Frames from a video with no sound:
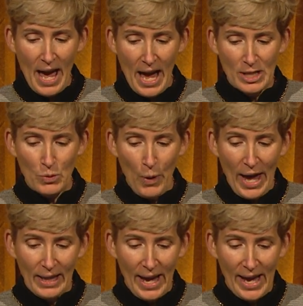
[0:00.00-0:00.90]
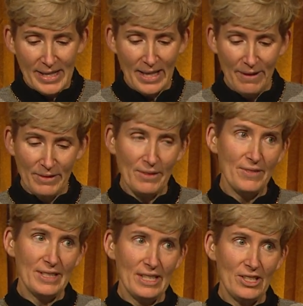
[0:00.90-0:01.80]
as well as of the
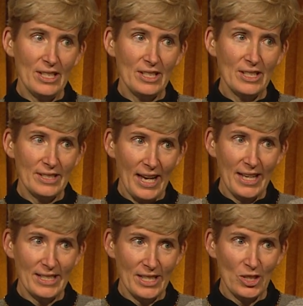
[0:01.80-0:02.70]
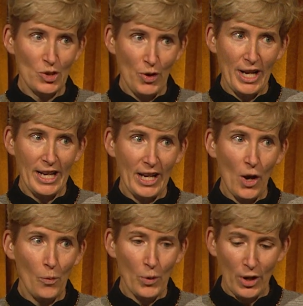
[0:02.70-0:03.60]
Physician Scientist Training
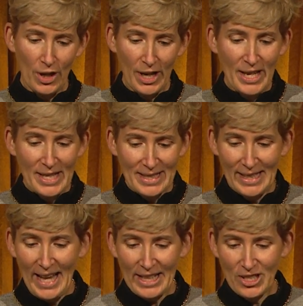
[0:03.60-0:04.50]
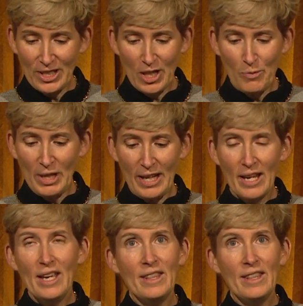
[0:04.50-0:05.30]
Award Selection Committee.